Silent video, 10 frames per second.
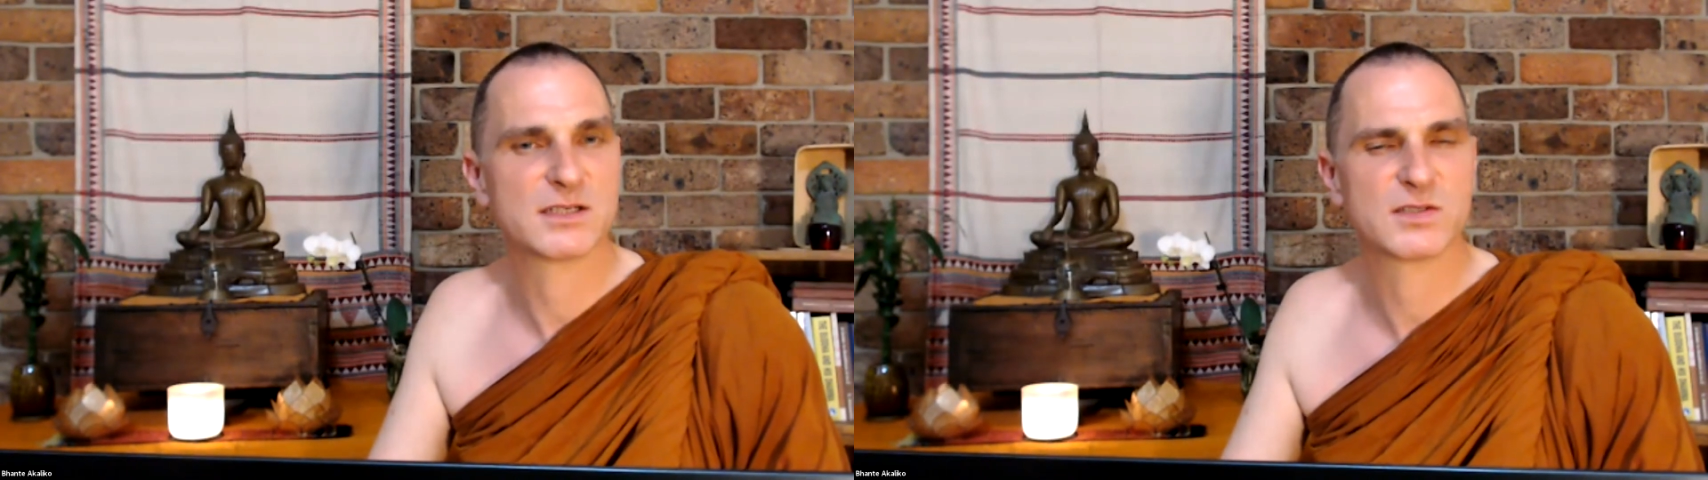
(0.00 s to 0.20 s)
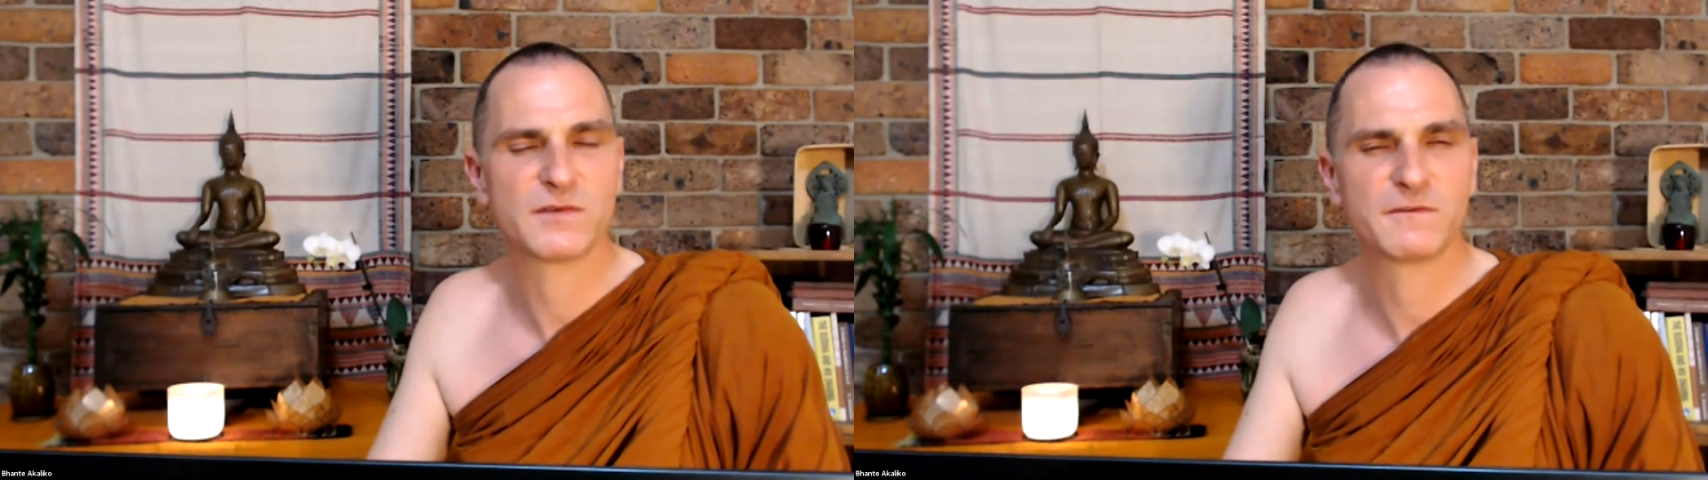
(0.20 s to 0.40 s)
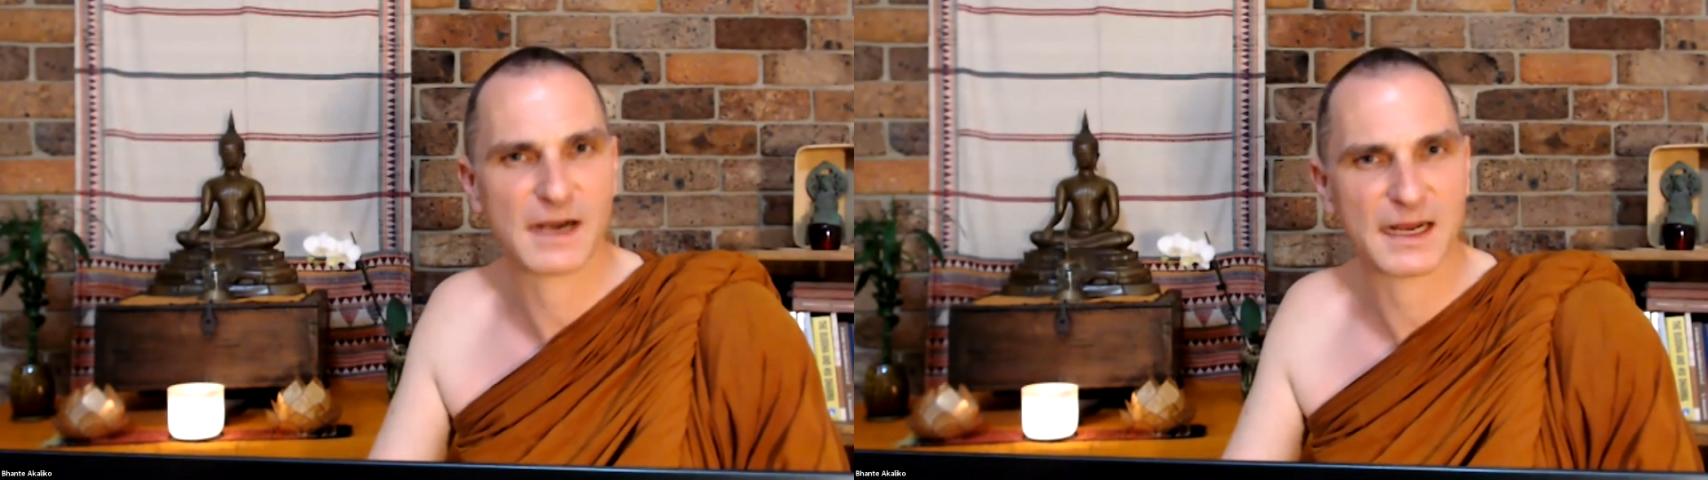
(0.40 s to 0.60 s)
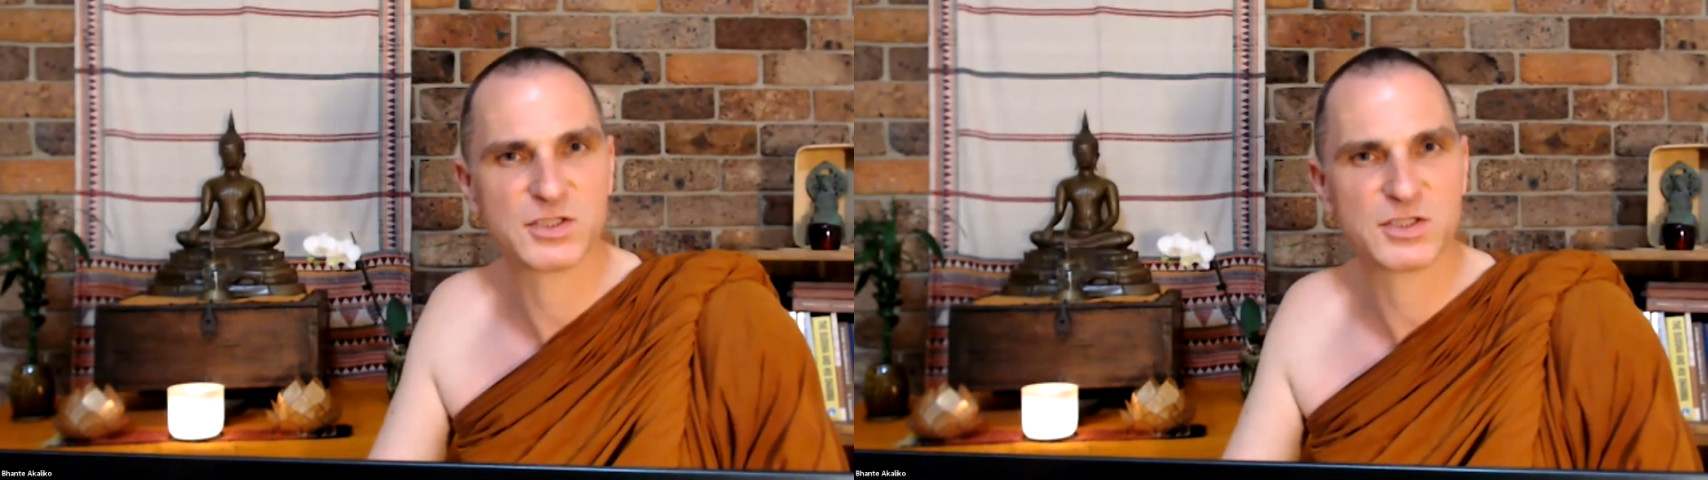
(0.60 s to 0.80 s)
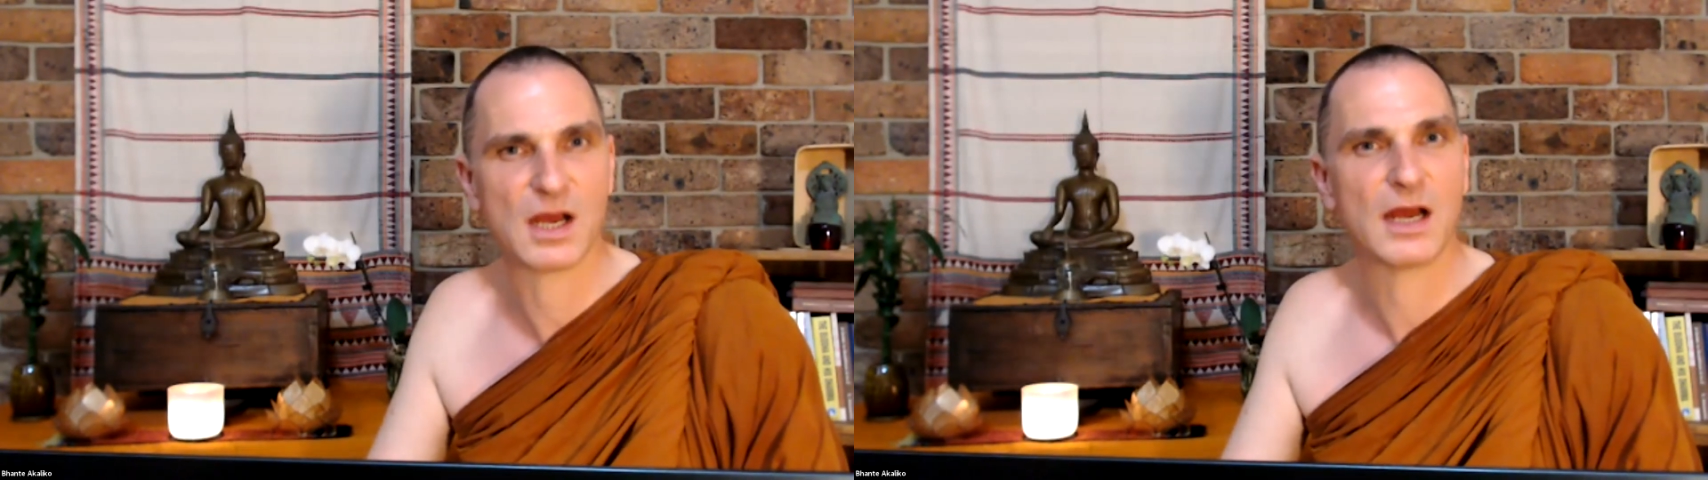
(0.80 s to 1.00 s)
is so
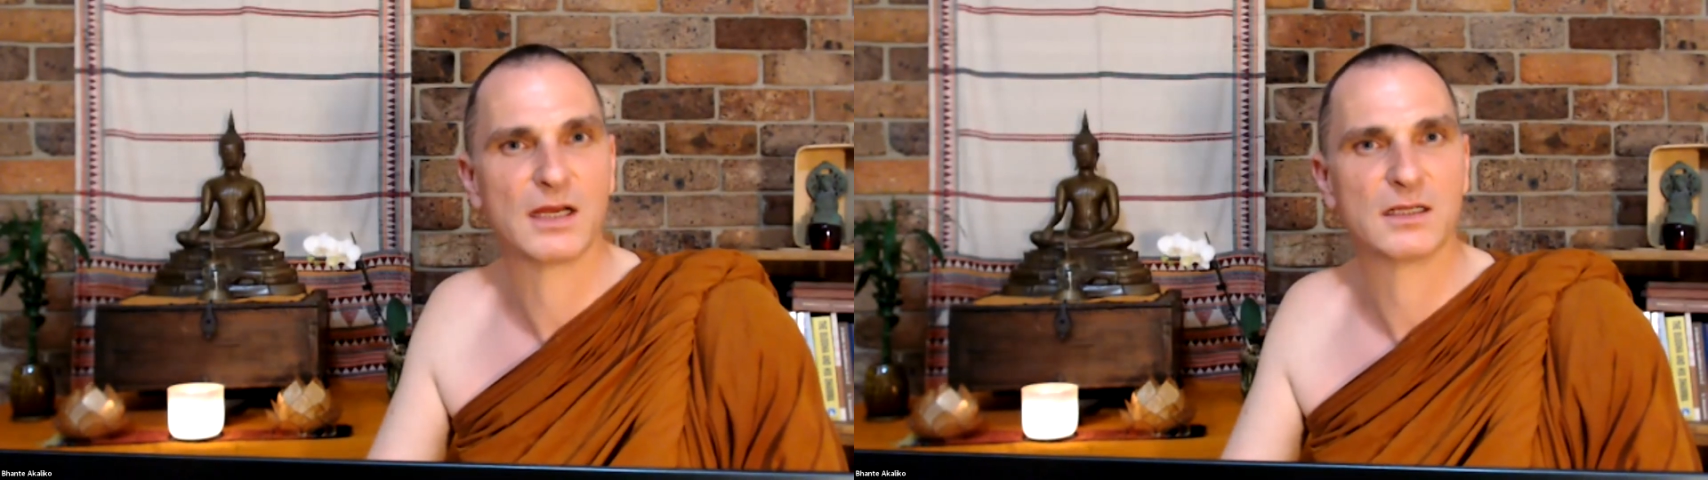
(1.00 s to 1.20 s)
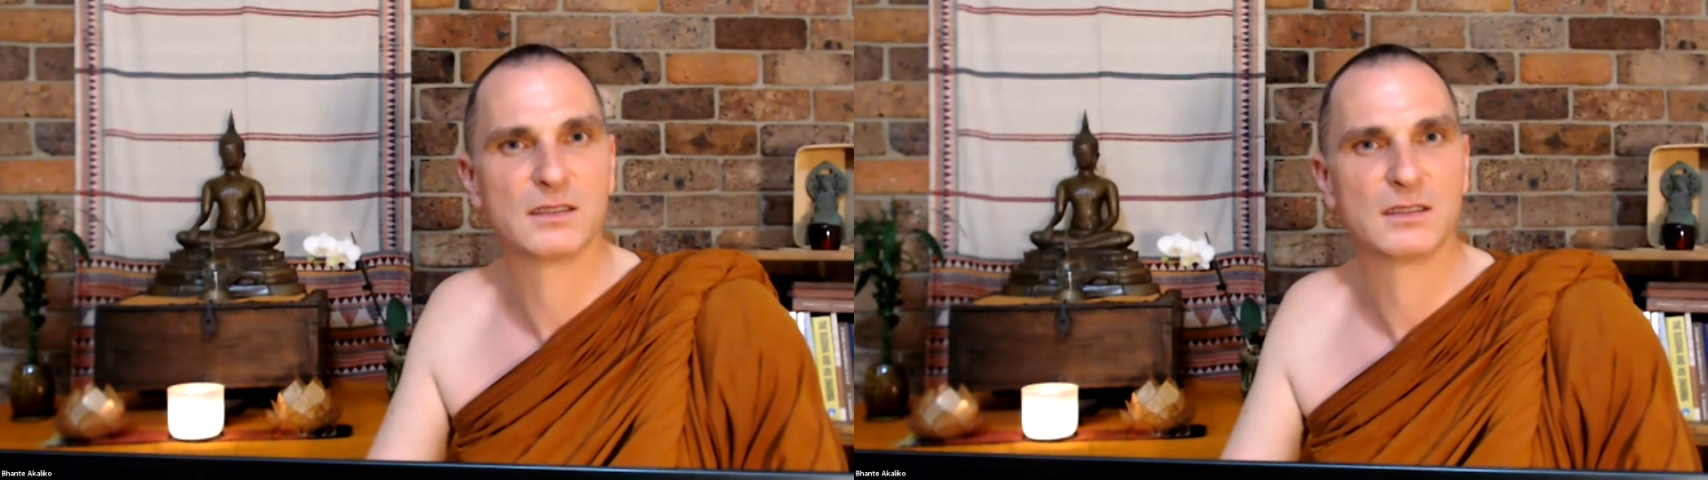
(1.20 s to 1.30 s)
fragile,